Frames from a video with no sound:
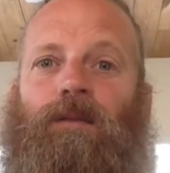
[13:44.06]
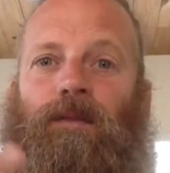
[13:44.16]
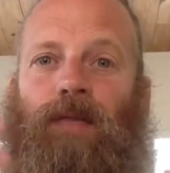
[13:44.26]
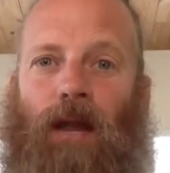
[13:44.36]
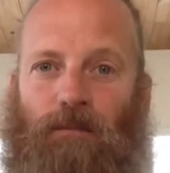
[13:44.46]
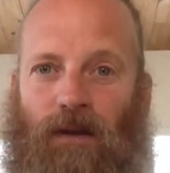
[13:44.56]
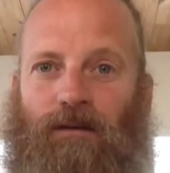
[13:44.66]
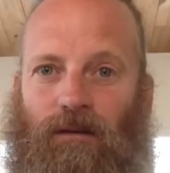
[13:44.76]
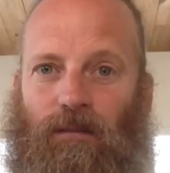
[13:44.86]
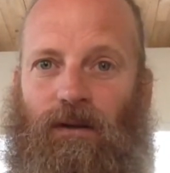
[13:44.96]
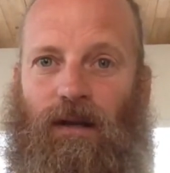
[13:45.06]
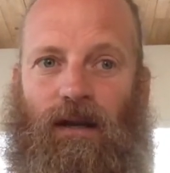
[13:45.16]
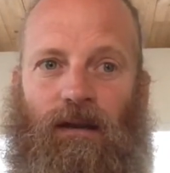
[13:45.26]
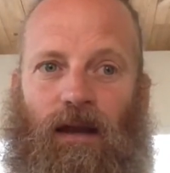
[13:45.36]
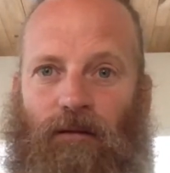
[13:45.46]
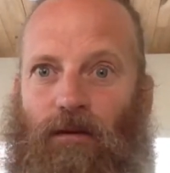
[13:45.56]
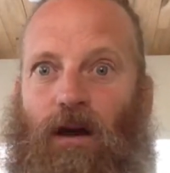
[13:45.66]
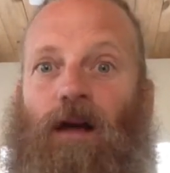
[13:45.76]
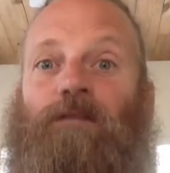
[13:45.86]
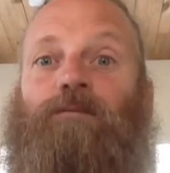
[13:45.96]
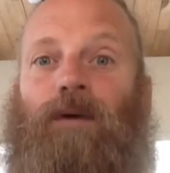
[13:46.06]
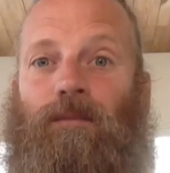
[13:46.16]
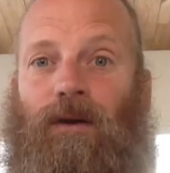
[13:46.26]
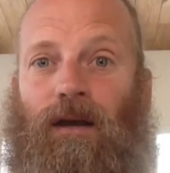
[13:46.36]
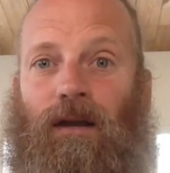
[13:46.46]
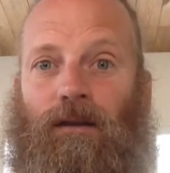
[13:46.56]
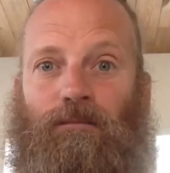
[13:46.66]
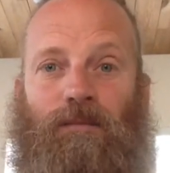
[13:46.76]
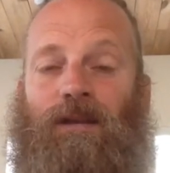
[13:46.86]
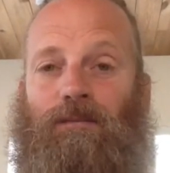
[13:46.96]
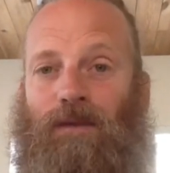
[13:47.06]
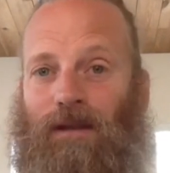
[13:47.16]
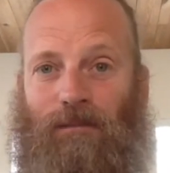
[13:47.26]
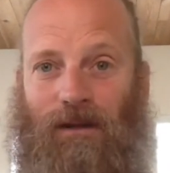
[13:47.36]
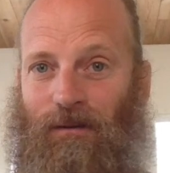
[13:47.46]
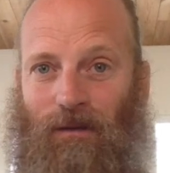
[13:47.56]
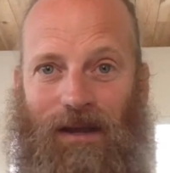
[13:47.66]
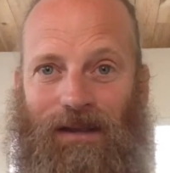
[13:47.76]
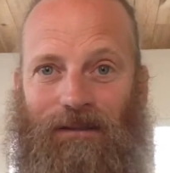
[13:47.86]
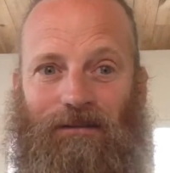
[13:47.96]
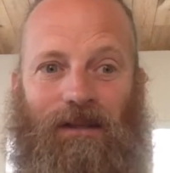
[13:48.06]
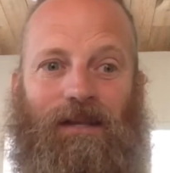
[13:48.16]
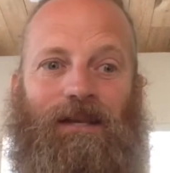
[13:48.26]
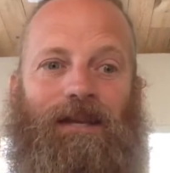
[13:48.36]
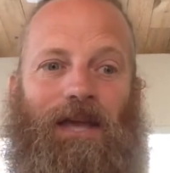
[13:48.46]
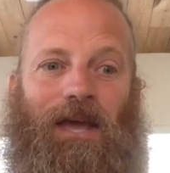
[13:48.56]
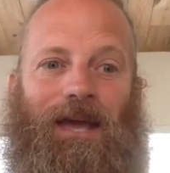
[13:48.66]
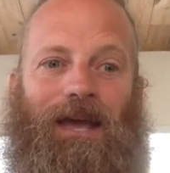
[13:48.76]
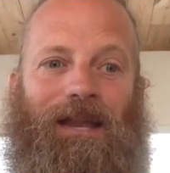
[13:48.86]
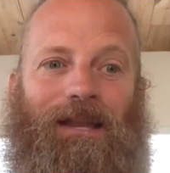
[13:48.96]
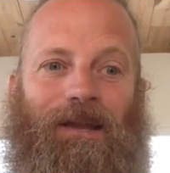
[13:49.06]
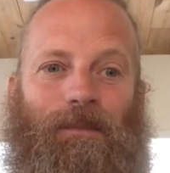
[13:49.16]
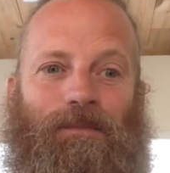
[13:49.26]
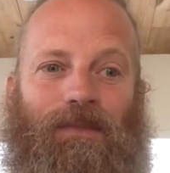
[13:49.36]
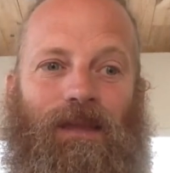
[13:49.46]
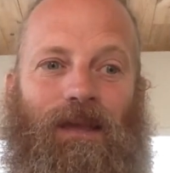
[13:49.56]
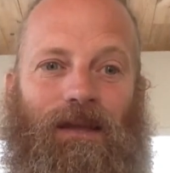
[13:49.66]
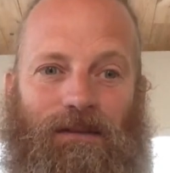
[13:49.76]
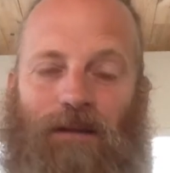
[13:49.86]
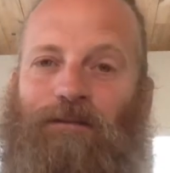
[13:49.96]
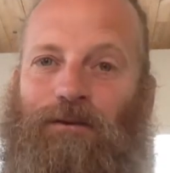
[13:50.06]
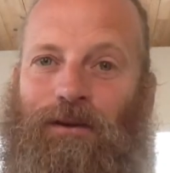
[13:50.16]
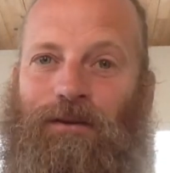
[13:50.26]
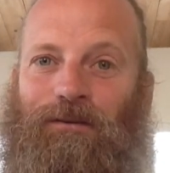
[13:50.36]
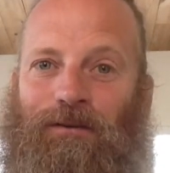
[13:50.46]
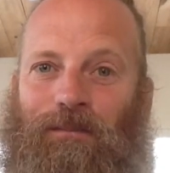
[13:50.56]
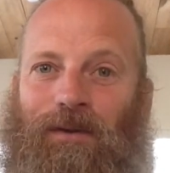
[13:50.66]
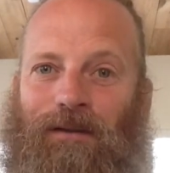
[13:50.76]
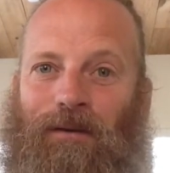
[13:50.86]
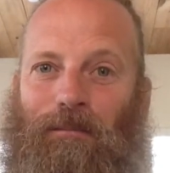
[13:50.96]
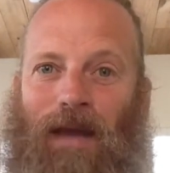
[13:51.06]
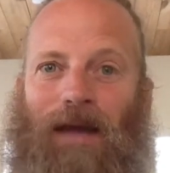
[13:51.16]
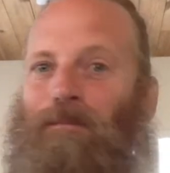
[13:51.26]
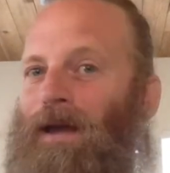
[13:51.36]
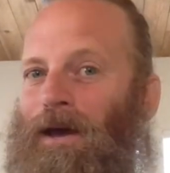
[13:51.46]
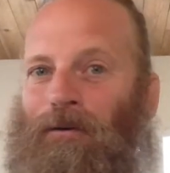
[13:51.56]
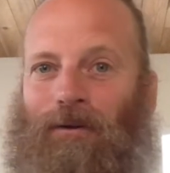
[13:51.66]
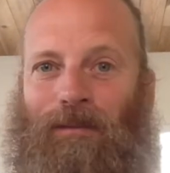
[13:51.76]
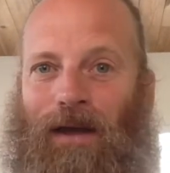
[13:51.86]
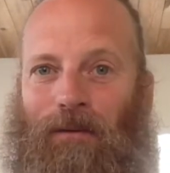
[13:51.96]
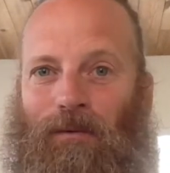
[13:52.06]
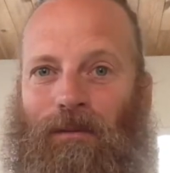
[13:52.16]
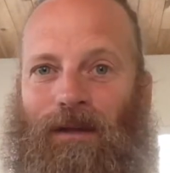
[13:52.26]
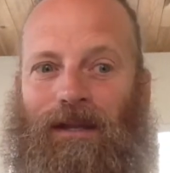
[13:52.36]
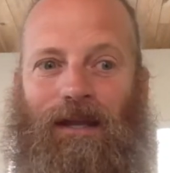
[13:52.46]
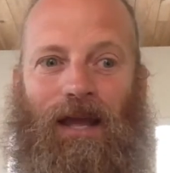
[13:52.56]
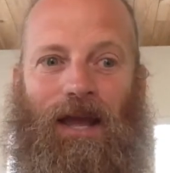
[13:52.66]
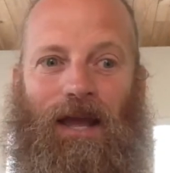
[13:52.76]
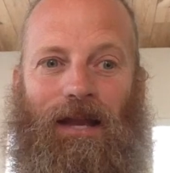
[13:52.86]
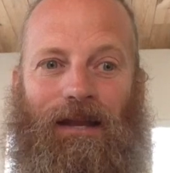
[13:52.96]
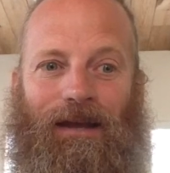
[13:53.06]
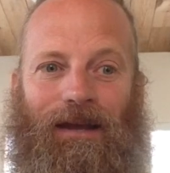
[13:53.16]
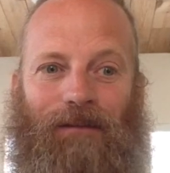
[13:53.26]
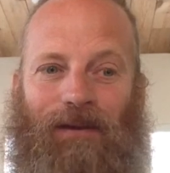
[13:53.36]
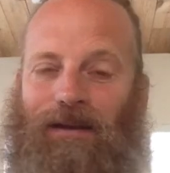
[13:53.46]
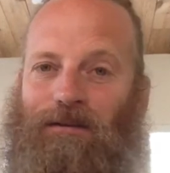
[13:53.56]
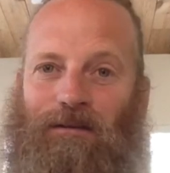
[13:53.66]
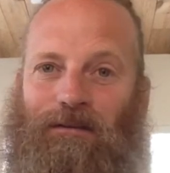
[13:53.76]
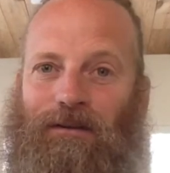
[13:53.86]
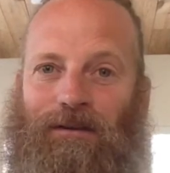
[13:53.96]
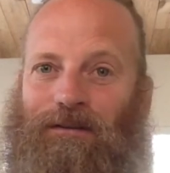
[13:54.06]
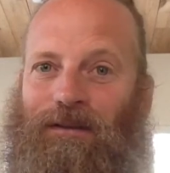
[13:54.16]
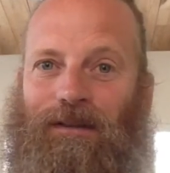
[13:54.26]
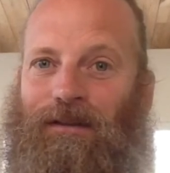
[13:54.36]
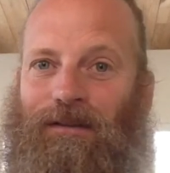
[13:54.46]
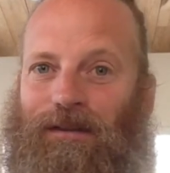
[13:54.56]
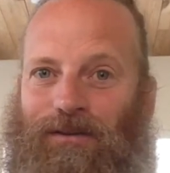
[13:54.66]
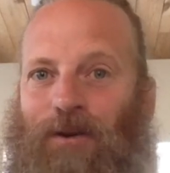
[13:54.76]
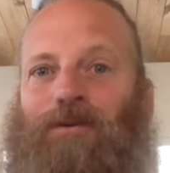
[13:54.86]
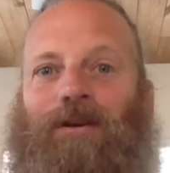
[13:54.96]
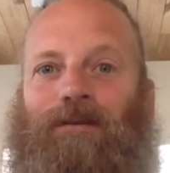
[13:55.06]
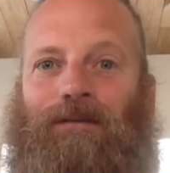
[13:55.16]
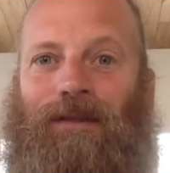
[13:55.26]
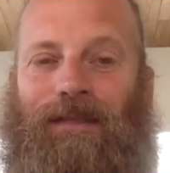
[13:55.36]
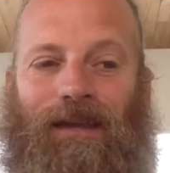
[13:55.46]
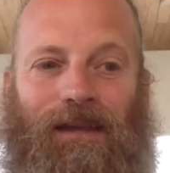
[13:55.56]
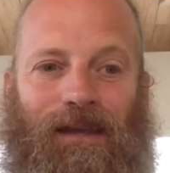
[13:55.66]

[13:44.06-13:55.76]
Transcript: that mental plane. I've lost my mind many, many, many ways. And it does turn you into a bit of a madman or a mad woman, and because you start to see the joke of everything.